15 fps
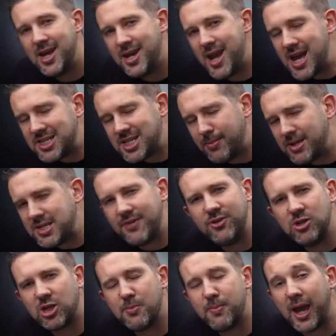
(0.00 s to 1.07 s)
Next up, let's have a
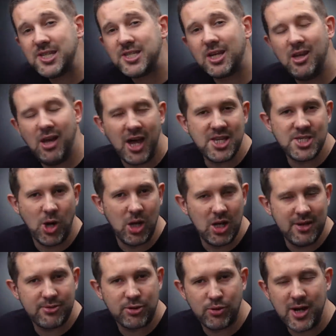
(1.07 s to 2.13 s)
look at painting light
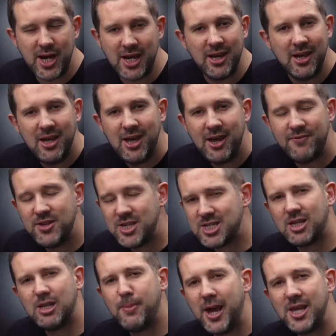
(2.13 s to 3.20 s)
olive green, and for this
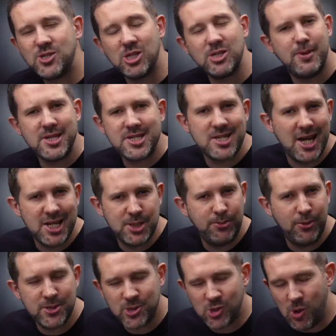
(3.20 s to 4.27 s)
I'm going to paint it onto my Slasher
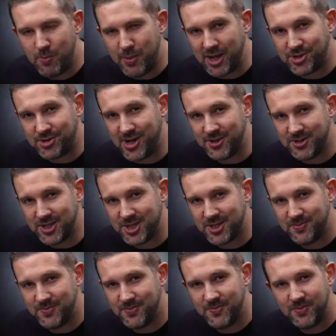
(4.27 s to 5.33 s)
Boy's combat
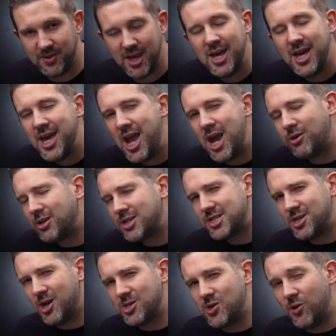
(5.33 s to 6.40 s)
trousers. Here I'm going to
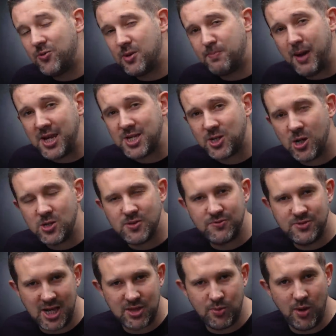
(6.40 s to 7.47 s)
start off with a base coat
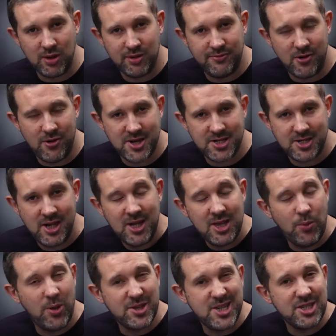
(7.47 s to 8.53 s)
of Death World Forest,
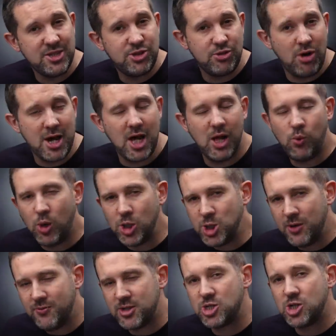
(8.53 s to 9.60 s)
then once that's dry I'll wash
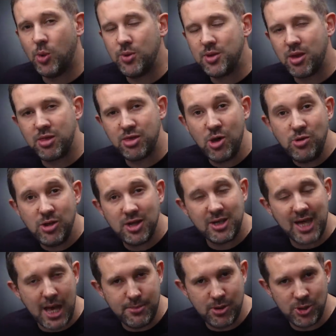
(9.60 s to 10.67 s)
over the top with a Thonian
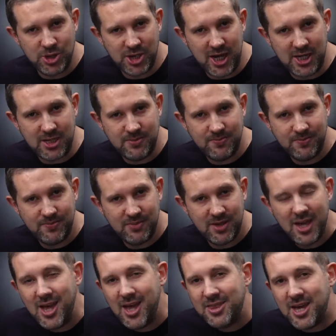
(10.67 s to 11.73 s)
Camo shade.
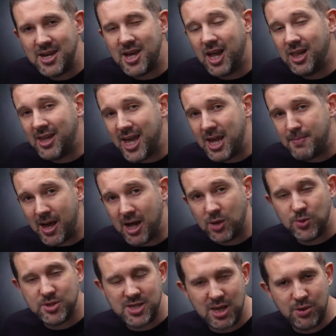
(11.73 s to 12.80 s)
Then I'll layer back
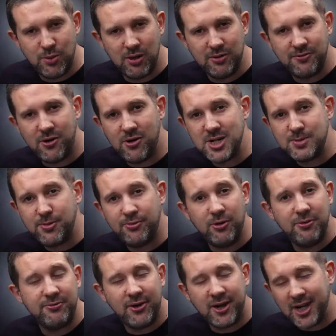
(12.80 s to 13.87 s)
with Death World Forest
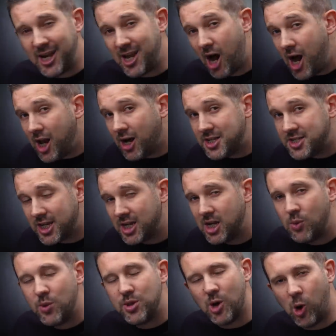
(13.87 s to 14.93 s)
before finally highlighting
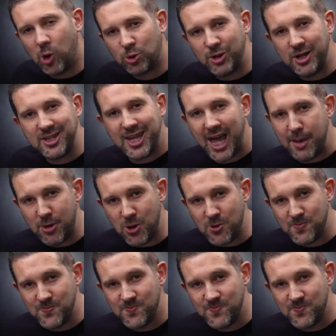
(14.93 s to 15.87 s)
with Ogryn Camo.